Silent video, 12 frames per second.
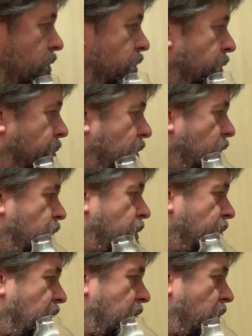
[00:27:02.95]
a stupid
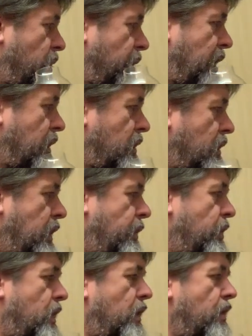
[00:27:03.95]
YouTube video, are we? There
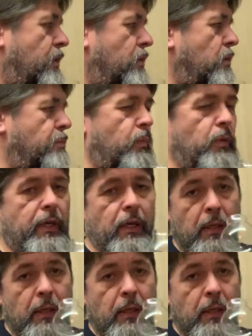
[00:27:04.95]
we go. Good boy.